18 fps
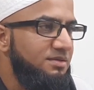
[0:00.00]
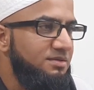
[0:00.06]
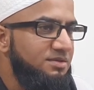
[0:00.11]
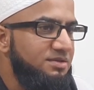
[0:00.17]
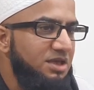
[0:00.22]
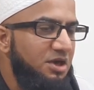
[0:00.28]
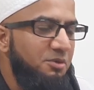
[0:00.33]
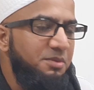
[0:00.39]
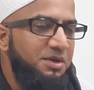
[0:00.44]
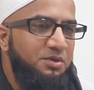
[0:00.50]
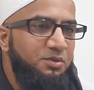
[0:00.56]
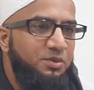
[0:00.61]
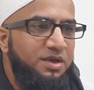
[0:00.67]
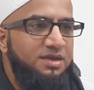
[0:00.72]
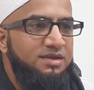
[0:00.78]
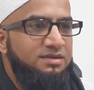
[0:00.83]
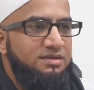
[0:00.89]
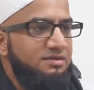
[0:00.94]
ceremony
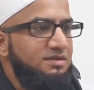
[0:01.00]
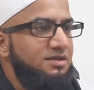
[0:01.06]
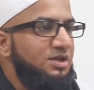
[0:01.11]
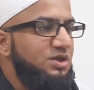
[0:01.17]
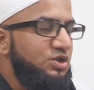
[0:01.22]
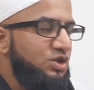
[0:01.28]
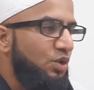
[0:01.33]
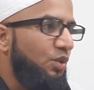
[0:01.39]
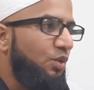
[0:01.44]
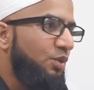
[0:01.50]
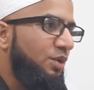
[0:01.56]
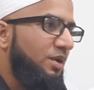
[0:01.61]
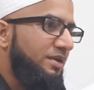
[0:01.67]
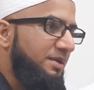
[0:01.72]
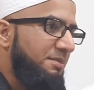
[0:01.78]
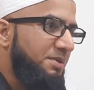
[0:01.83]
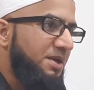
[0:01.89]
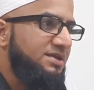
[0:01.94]
where, so
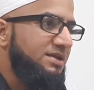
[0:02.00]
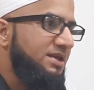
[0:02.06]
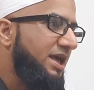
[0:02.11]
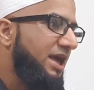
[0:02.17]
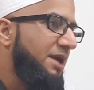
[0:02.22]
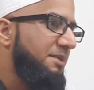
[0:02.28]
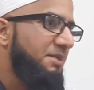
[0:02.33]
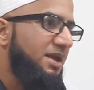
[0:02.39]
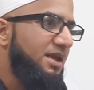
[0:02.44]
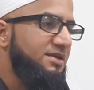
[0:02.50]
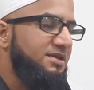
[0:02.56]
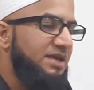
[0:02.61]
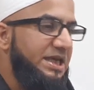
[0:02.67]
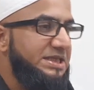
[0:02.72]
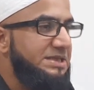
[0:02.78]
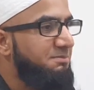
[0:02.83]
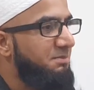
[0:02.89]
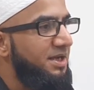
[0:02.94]
the person came and I
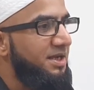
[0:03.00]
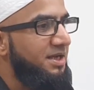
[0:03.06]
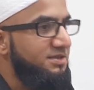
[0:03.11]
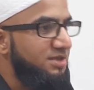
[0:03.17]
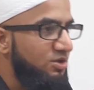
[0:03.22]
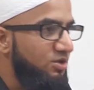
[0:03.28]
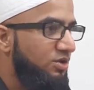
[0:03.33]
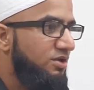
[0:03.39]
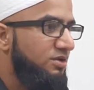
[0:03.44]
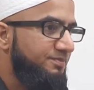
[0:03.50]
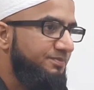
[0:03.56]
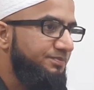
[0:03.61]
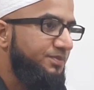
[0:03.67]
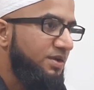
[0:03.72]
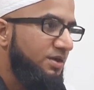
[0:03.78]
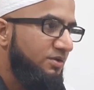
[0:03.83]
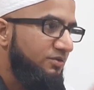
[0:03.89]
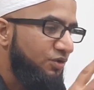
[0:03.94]
explained, I said, look,
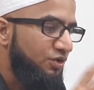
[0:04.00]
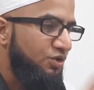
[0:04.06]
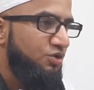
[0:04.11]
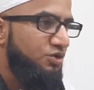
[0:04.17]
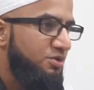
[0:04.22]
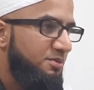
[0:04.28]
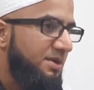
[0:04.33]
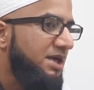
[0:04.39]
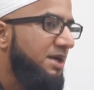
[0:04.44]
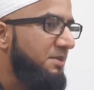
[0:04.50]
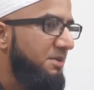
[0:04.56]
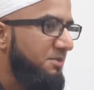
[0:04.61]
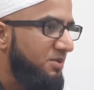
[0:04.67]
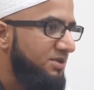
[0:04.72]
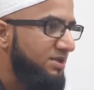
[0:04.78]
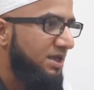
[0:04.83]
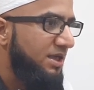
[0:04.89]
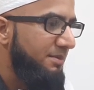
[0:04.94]
for you to become a
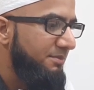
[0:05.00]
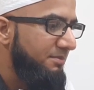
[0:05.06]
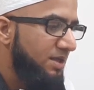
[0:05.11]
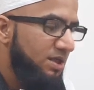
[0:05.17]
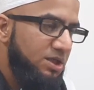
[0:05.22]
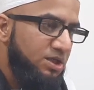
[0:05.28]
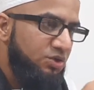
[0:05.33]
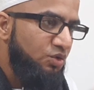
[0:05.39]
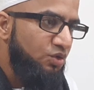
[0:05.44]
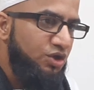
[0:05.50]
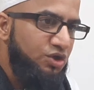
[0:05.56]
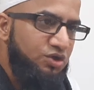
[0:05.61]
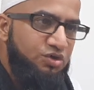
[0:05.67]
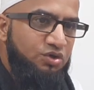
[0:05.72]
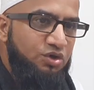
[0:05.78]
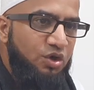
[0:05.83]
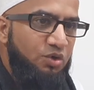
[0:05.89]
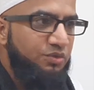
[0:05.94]
Muslim, you need
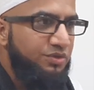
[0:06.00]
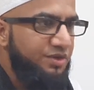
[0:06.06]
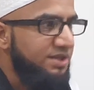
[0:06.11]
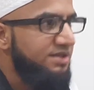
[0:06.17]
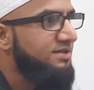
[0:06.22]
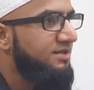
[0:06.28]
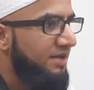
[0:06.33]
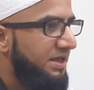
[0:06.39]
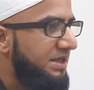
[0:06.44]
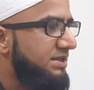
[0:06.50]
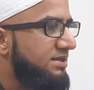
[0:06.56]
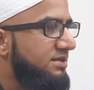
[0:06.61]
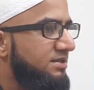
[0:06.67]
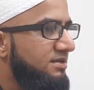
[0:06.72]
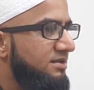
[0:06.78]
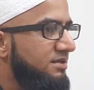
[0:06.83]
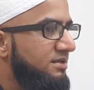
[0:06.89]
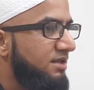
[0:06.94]
to know these things.
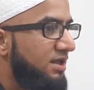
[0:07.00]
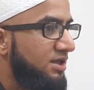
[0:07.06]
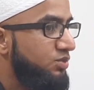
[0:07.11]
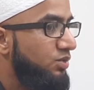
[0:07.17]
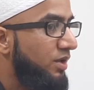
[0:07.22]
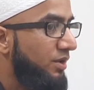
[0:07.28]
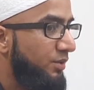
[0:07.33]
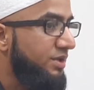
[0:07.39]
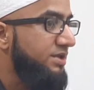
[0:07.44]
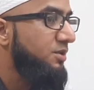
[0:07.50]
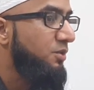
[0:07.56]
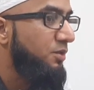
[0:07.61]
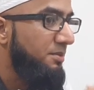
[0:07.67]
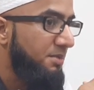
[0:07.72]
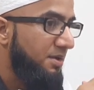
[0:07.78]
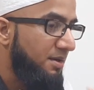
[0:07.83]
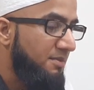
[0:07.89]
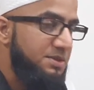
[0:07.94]
That's why when
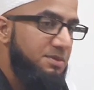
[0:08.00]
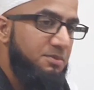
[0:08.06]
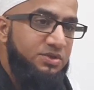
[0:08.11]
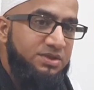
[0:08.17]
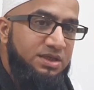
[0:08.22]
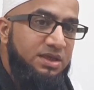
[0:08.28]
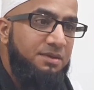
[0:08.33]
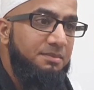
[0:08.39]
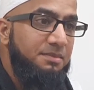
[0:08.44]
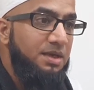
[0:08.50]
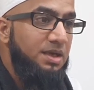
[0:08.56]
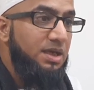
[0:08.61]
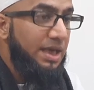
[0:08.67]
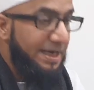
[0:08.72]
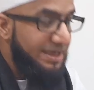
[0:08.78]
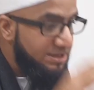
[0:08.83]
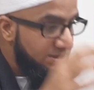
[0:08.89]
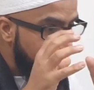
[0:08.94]
someone becomes a Muslim,
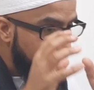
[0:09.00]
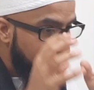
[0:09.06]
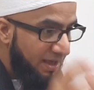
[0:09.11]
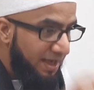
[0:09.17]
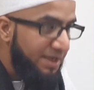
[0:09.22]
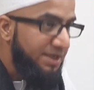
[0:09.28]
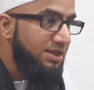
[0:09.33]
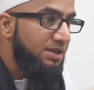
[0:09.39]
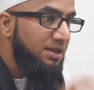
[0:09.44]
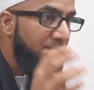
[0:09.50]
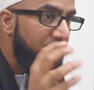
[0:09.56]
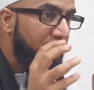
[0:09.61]
explain the